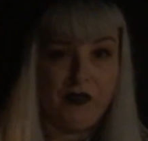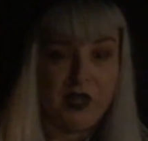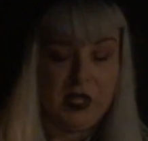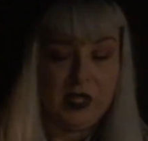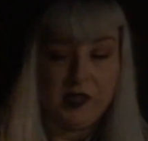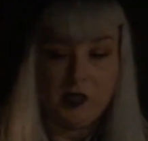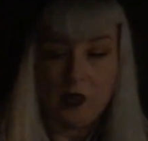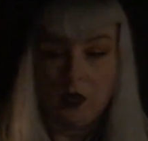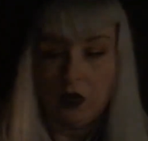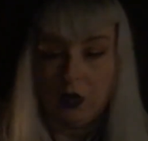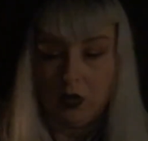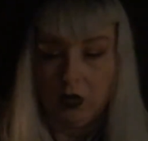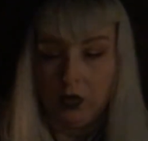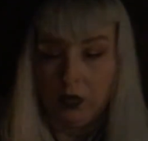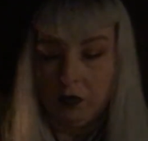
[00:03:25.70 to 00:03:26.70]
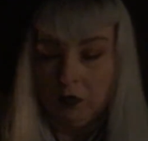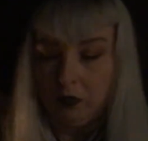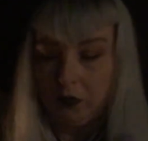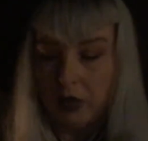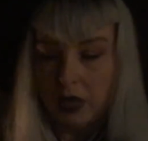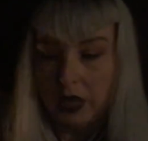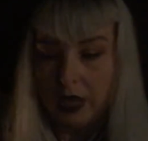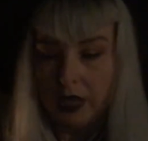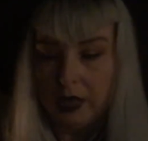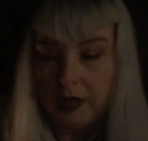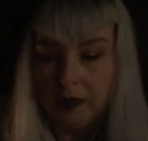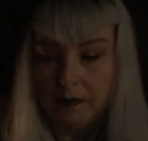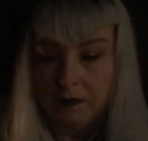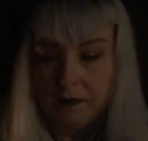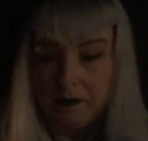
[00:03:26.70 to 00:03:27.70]
These are
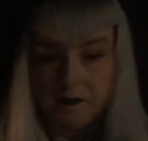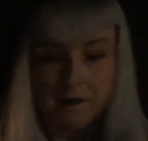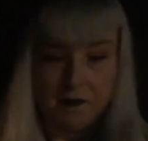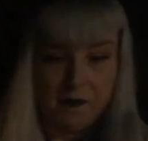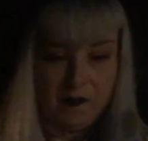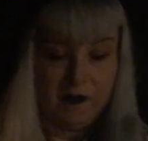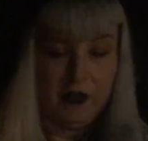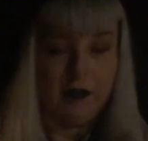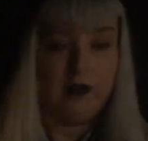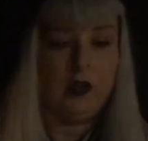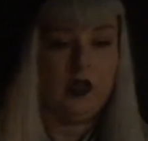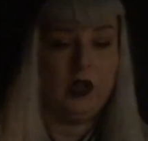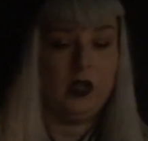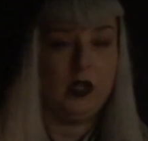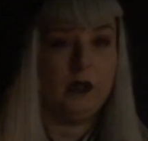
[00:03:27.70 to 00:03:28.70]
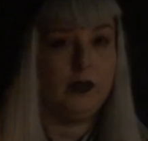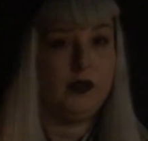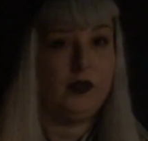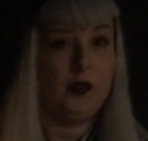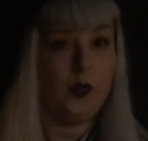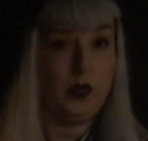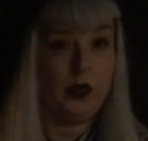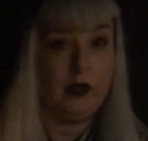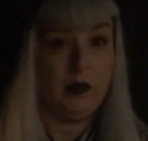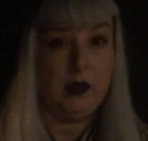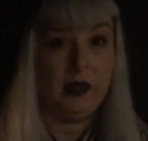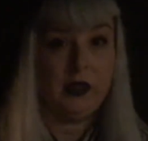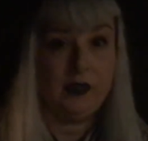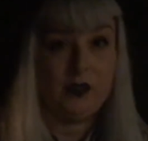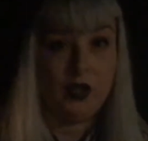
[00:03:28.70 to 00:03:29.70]
my favorite herbs for the
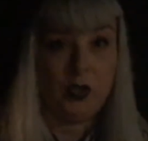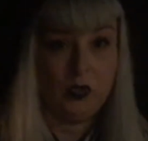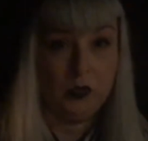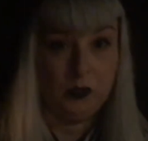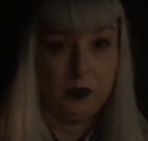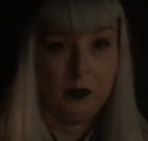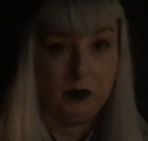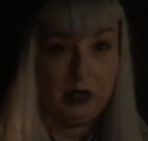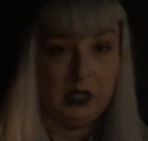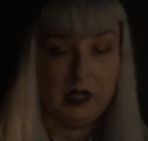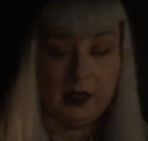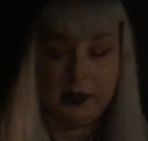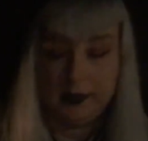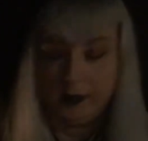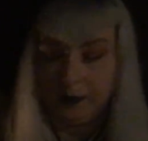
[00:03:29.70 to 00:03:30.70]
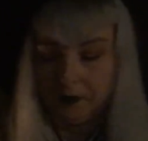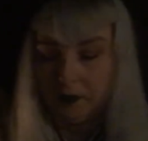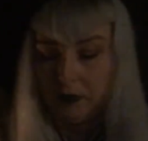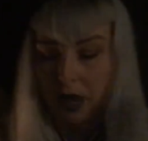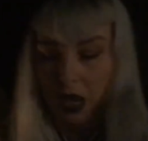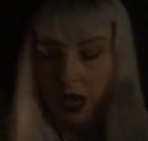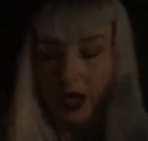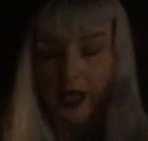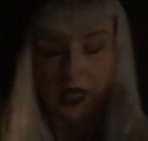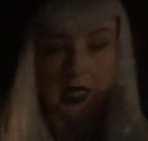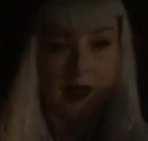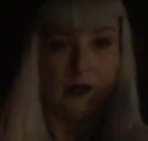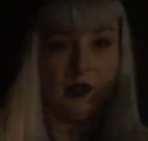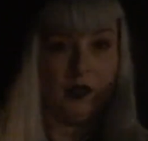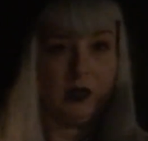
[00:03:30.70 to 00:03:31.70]
month of June because I
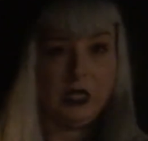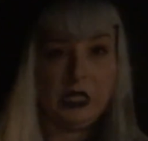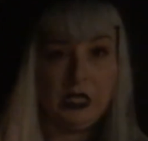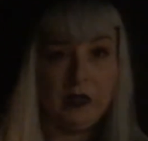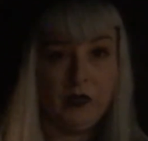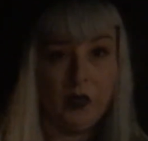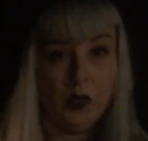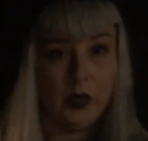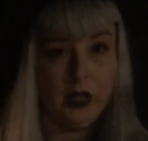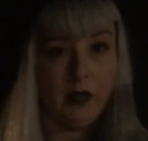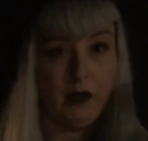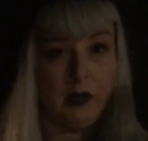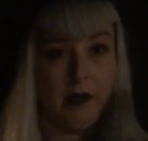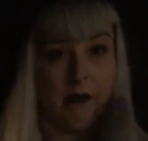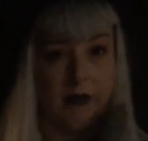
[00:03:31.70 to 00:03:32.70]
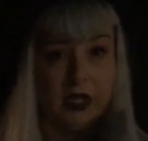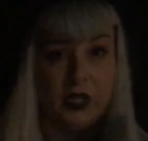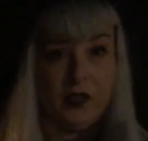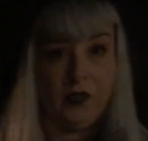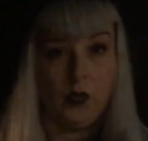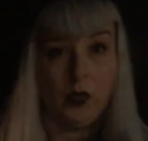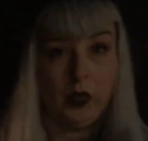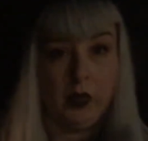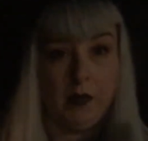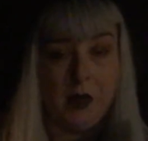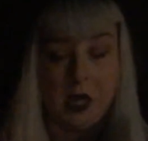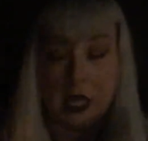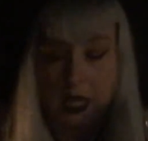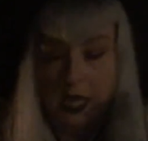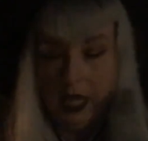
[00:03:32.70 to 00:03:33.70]
kept reaching for them
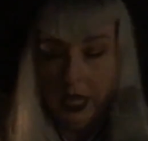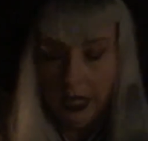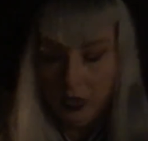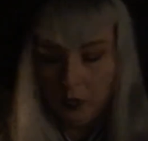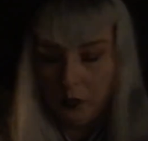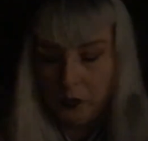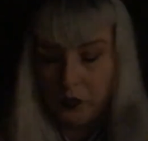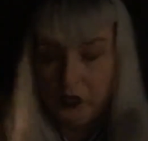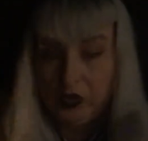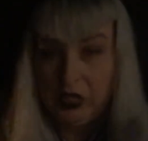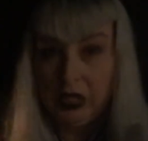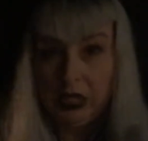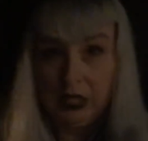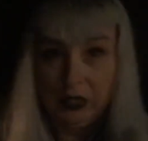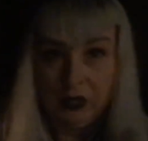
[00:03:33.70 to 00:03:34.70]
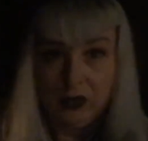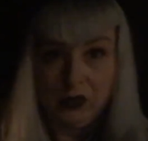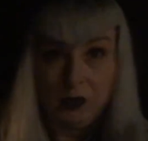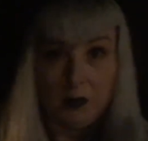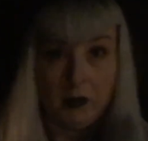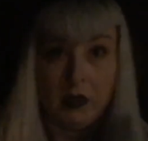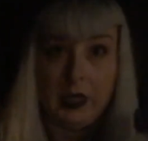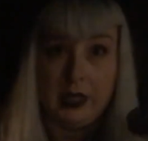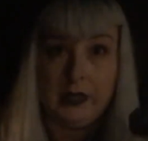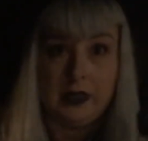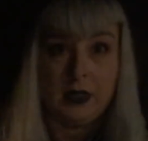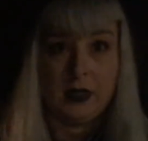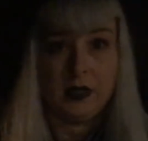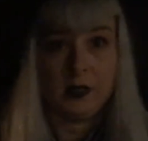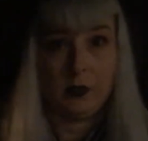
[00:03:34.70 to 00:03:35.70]
and almost killed my
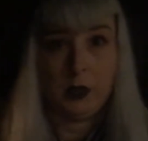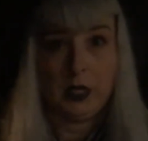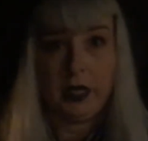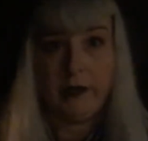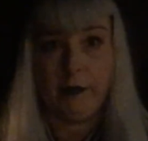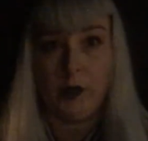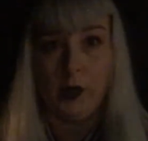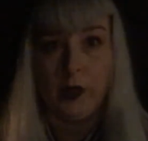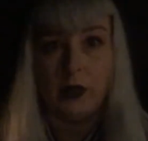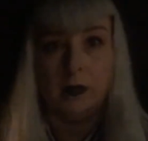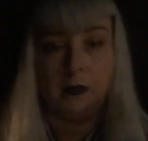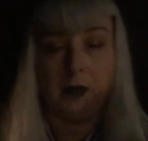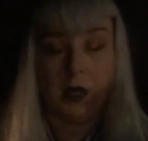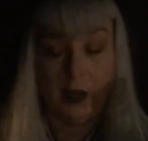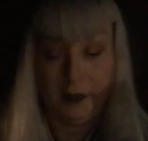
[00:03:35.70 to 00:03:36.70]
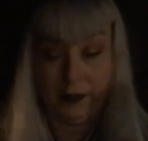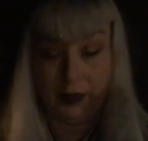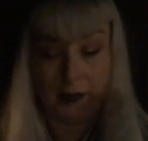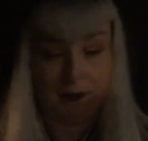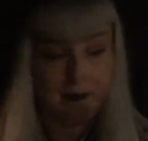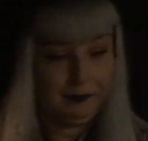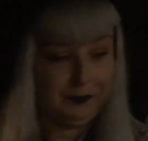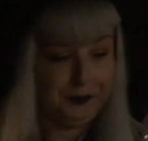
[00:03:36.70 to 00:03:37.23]
entire supply of them.